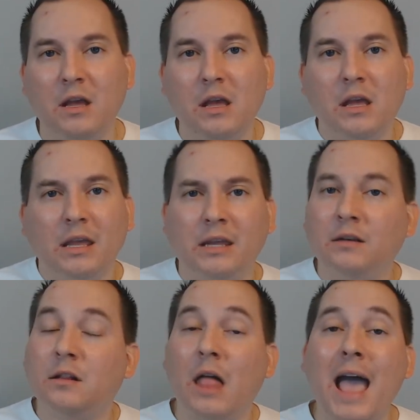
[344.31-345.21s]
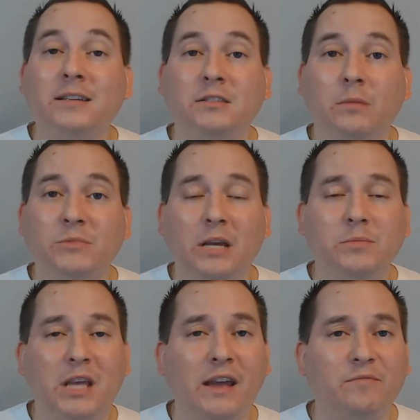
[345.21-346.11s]
In class, sometimes
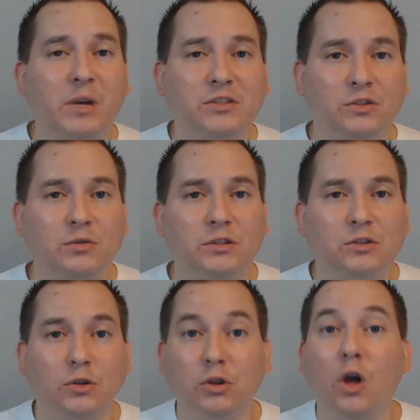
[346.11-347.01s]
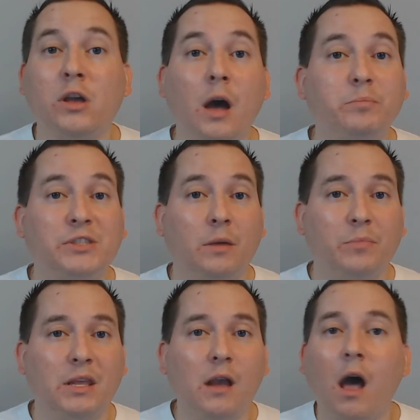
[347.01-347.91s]
I have my students look up
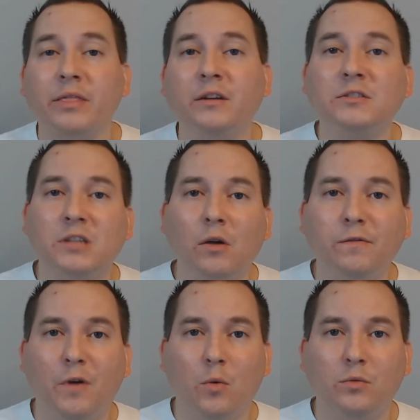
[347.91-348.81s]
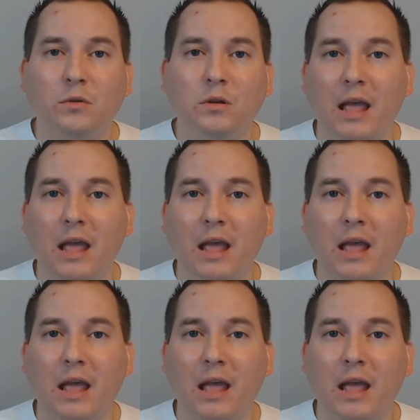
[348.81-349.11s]
something on their cell phone,